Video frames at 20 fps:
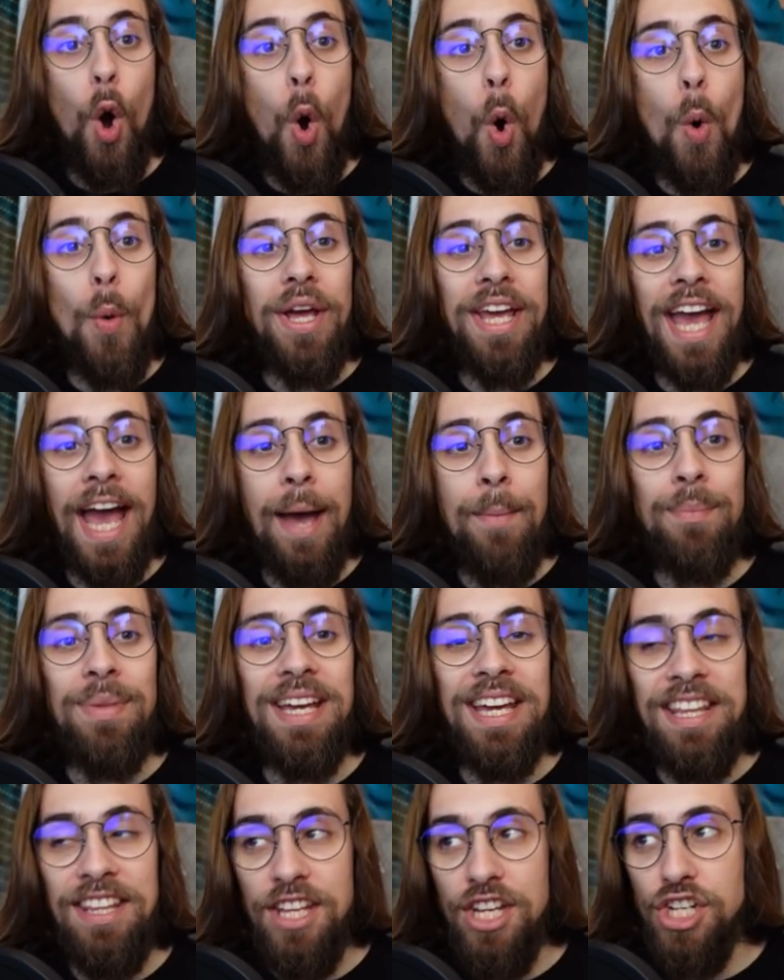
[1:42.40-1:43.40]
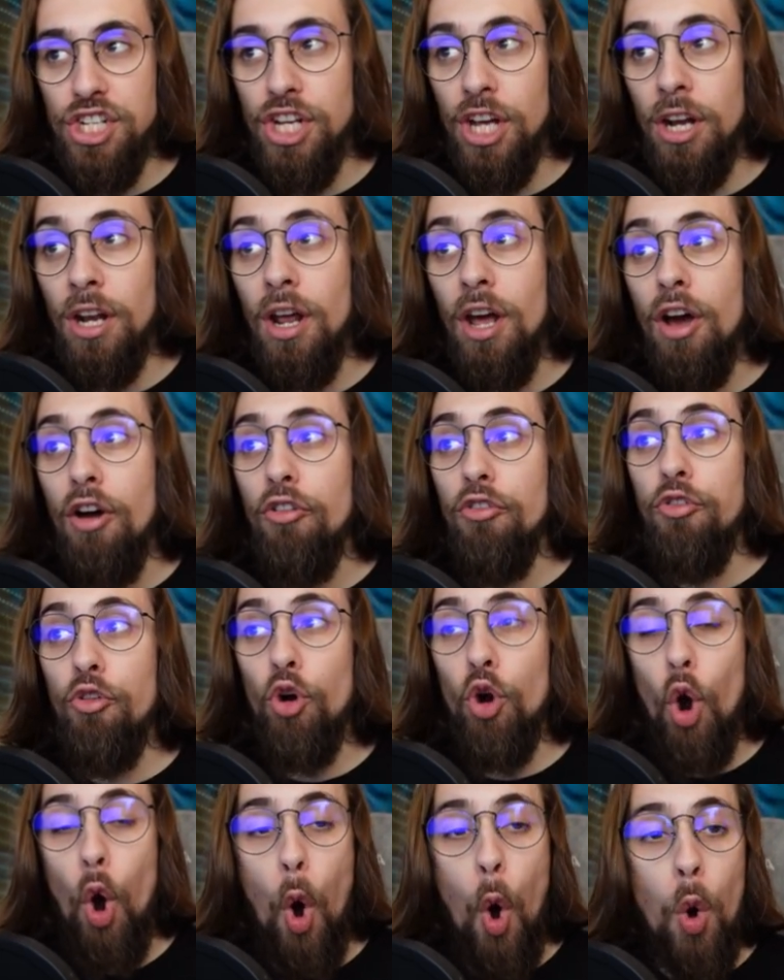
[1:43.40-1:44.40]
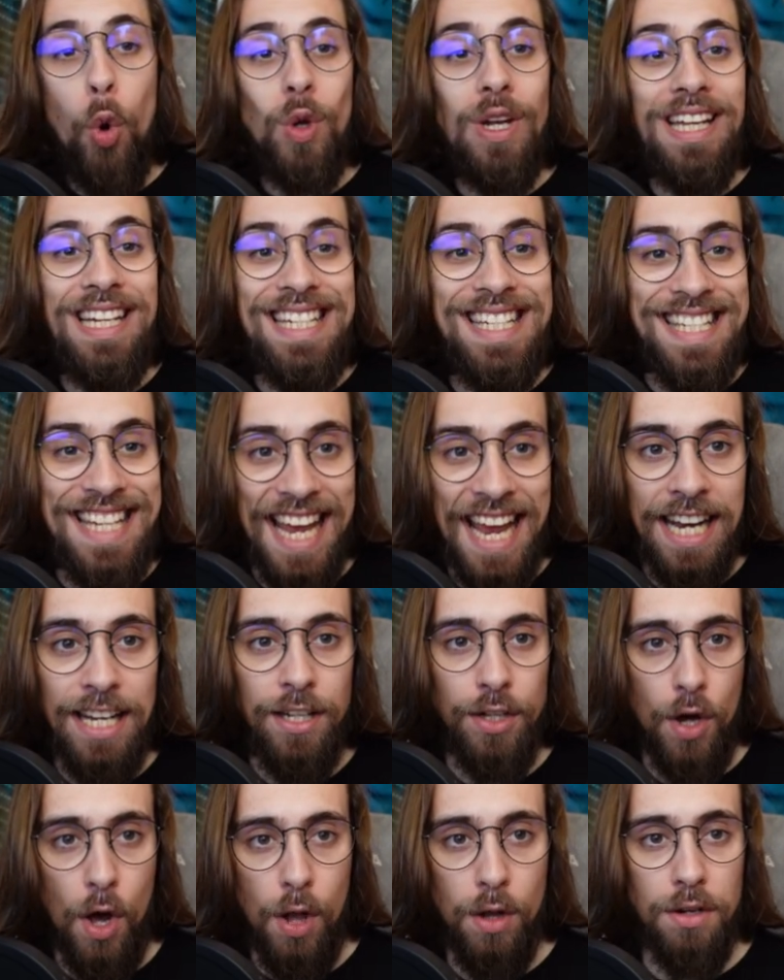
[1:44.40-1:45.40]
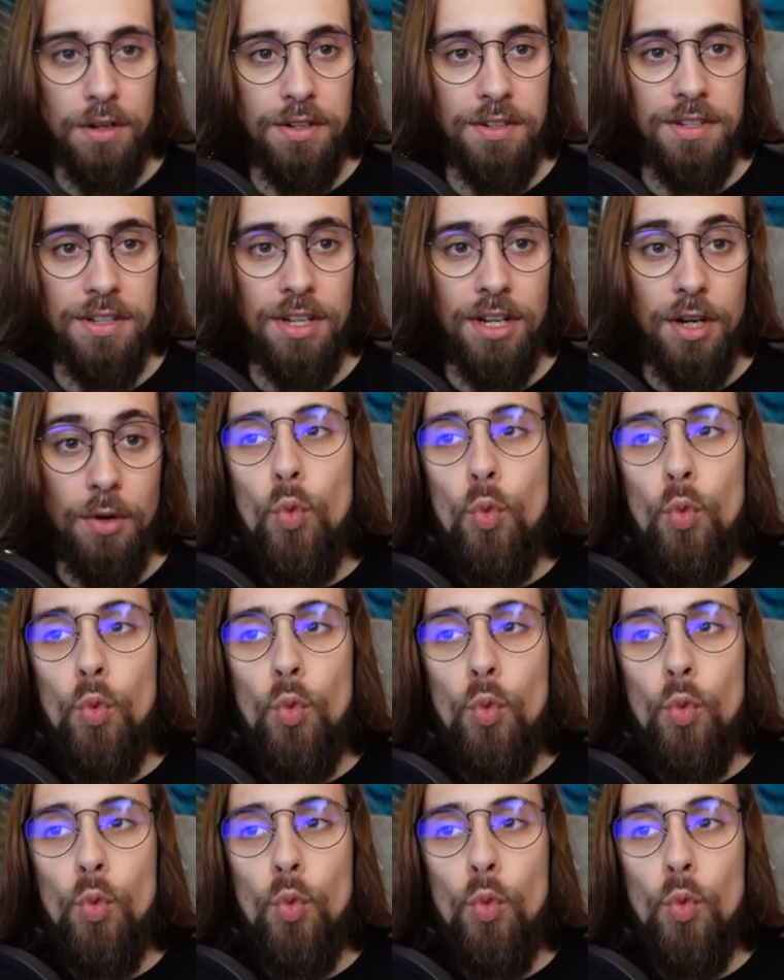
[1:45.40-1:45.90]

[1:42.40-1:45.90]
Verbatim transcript: OEM Edition for only $10.